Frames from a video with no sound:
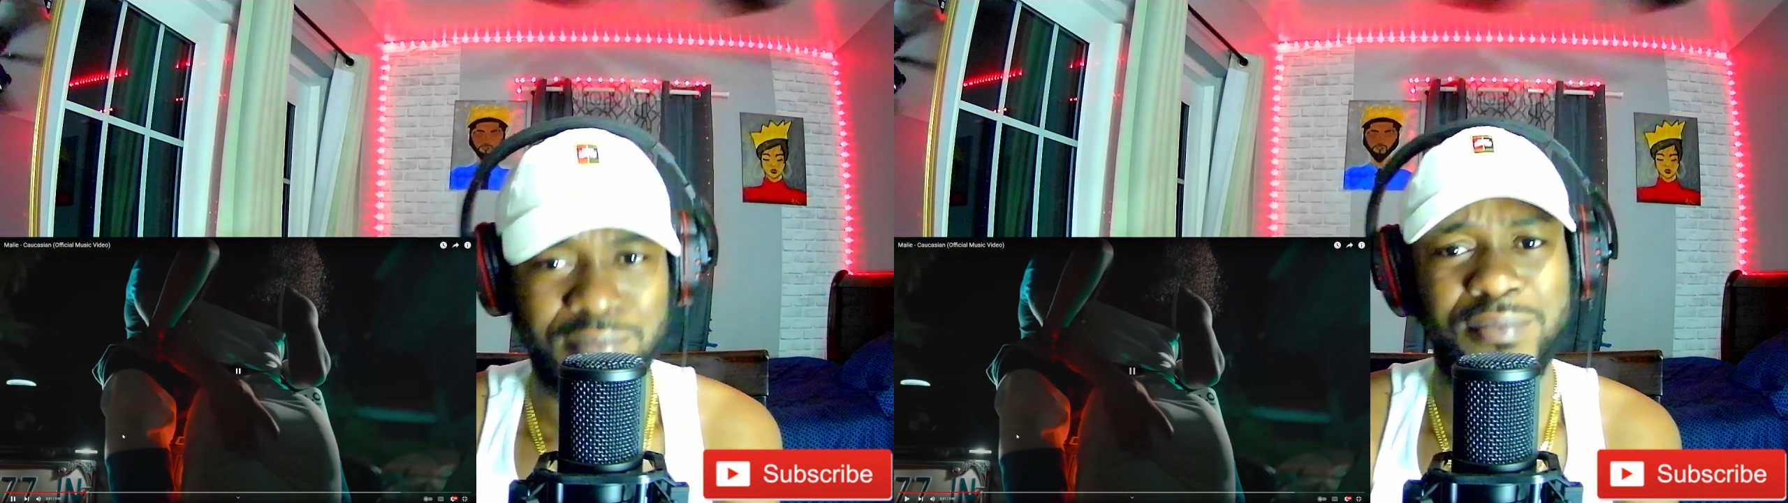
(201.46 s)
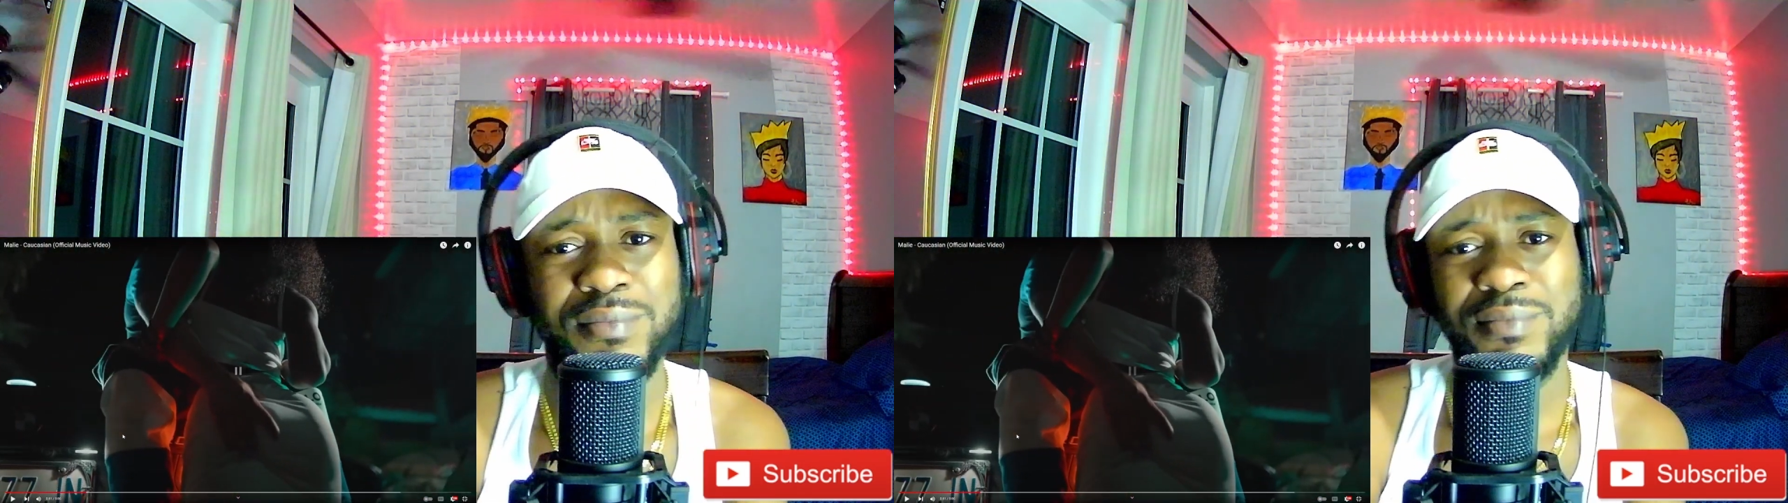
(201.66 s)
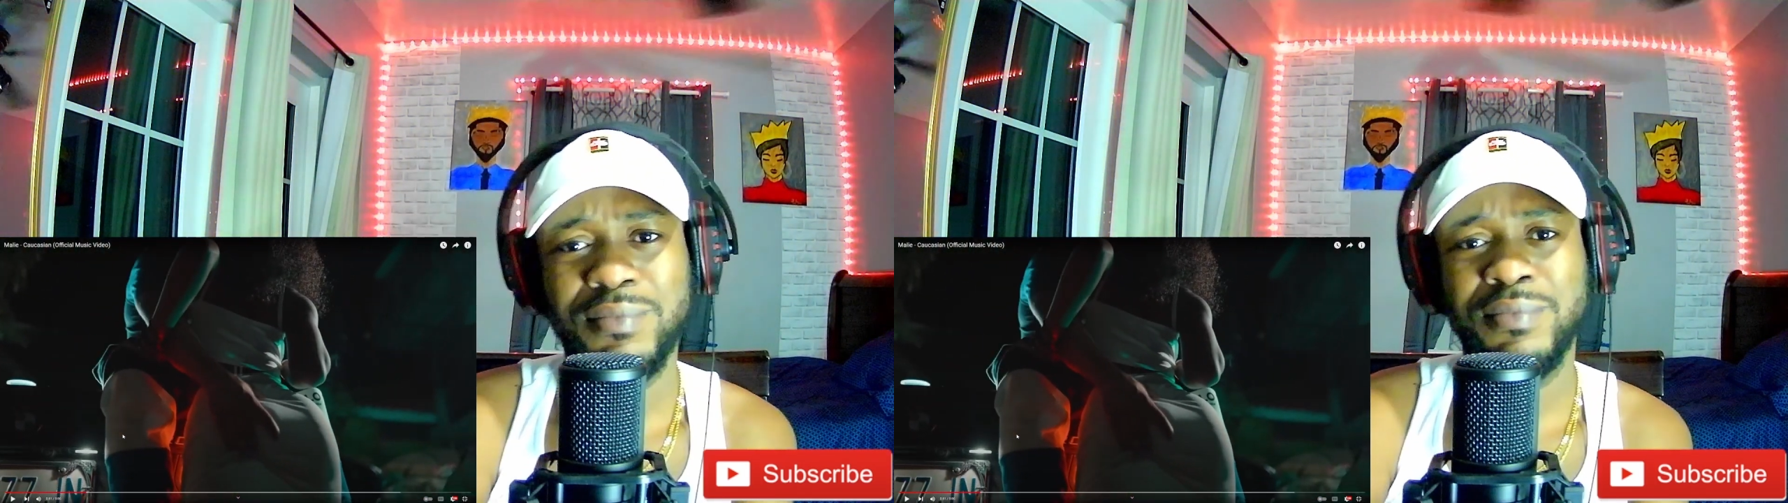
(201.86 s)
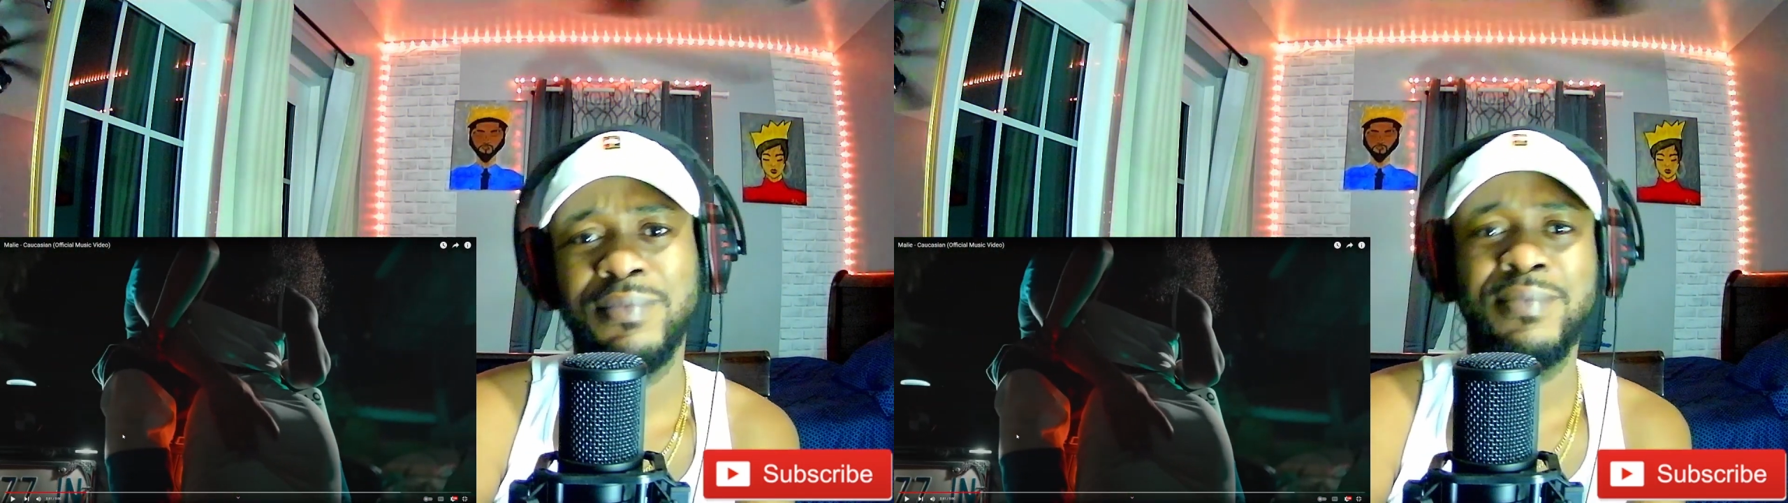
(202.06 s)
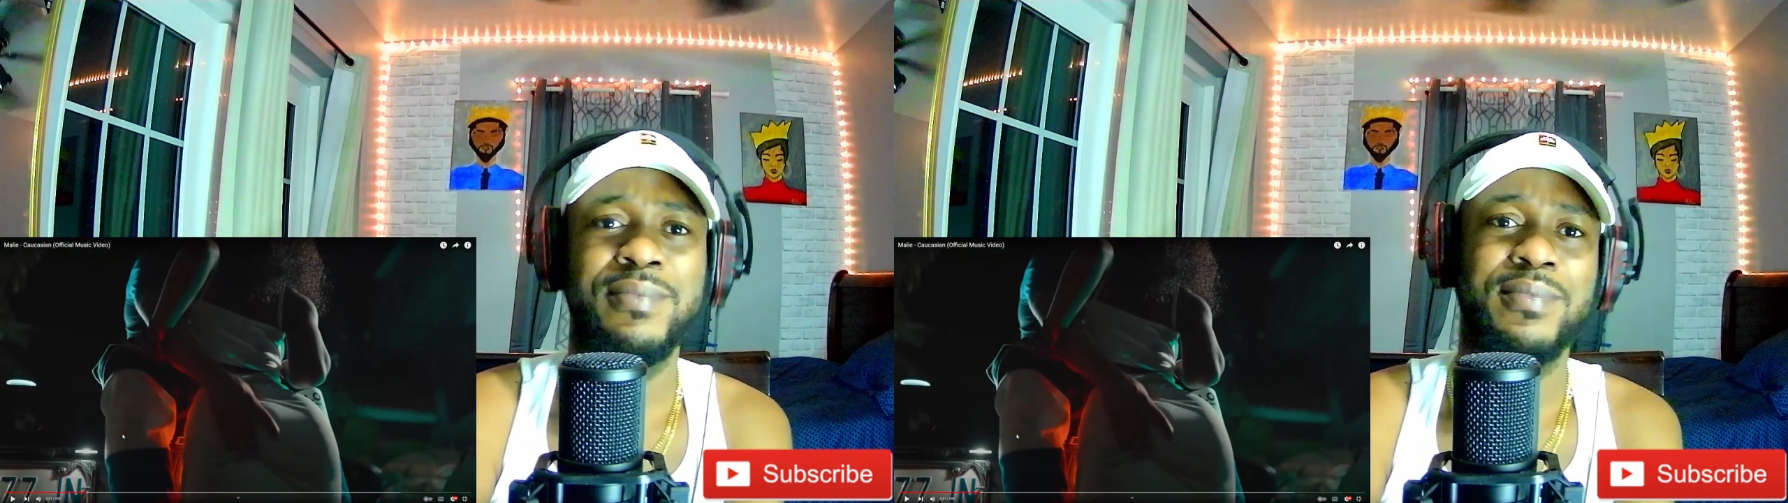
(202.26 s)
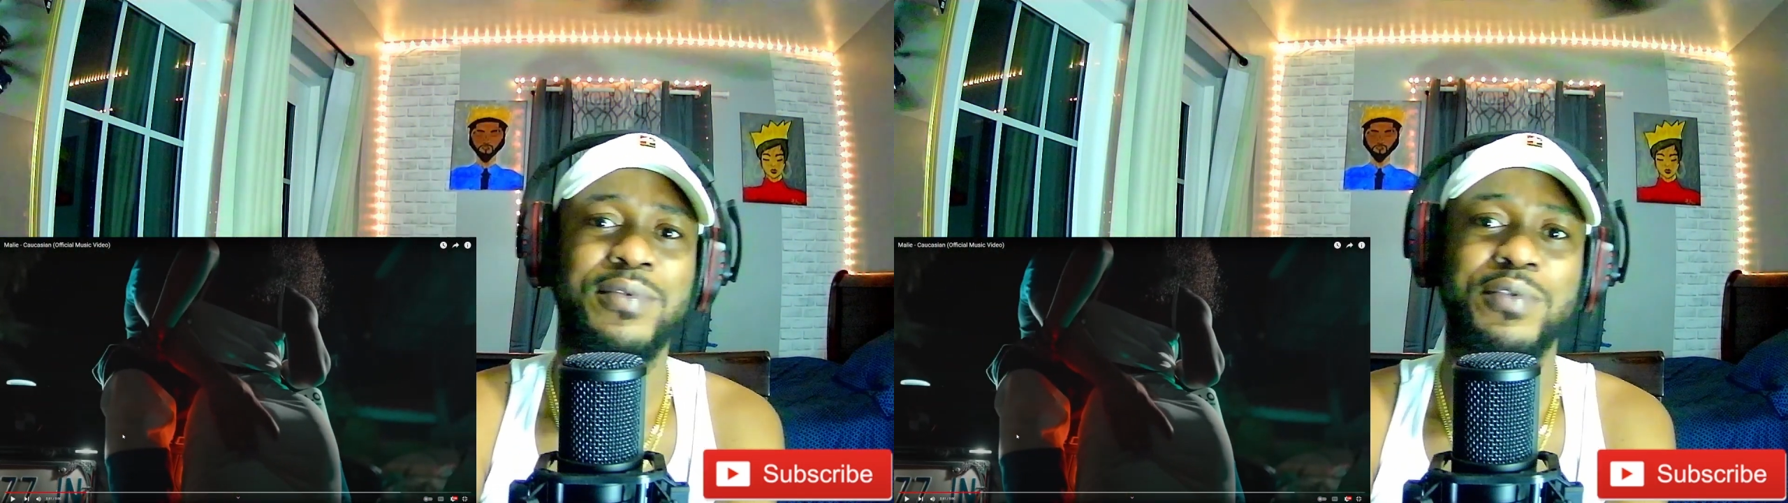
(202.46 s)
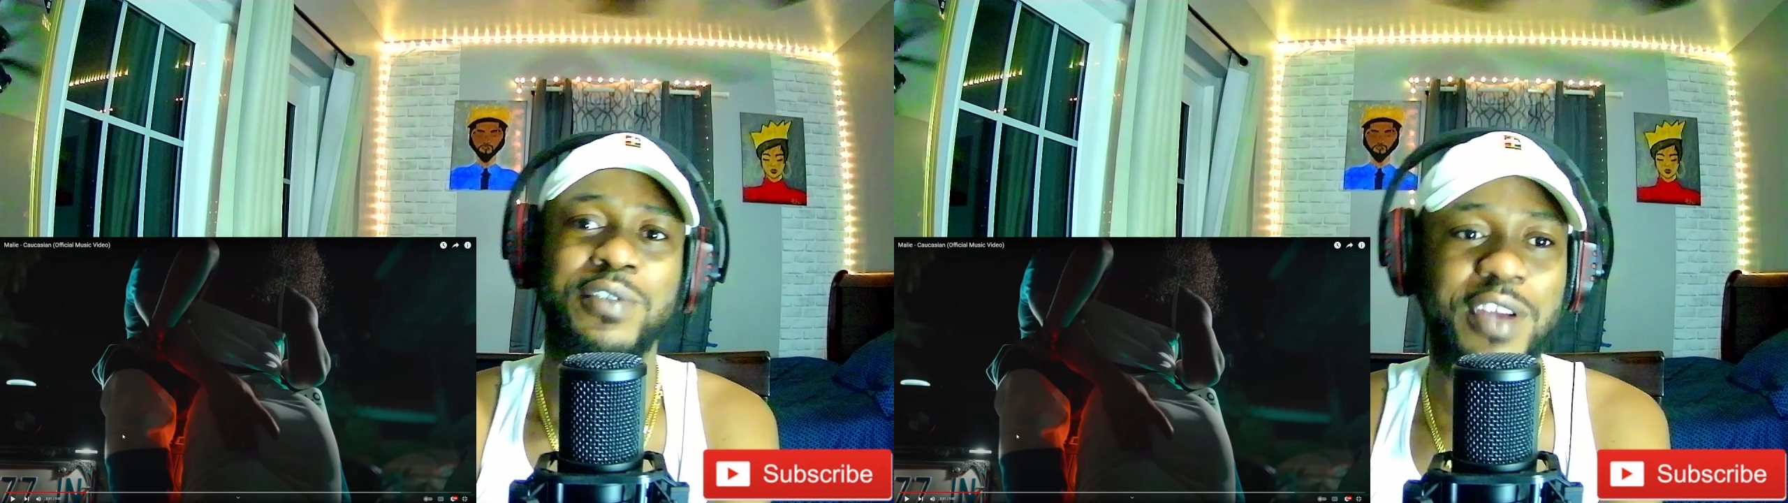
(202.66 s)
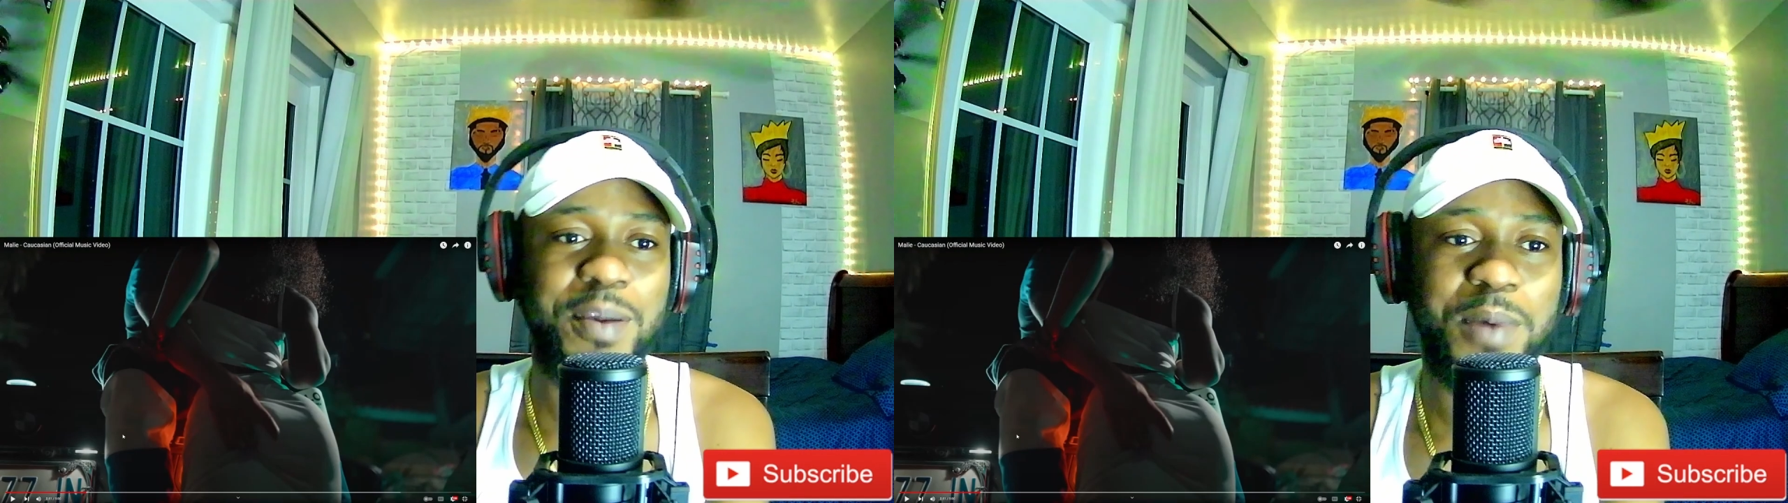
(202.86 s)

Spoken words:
Yeah, man,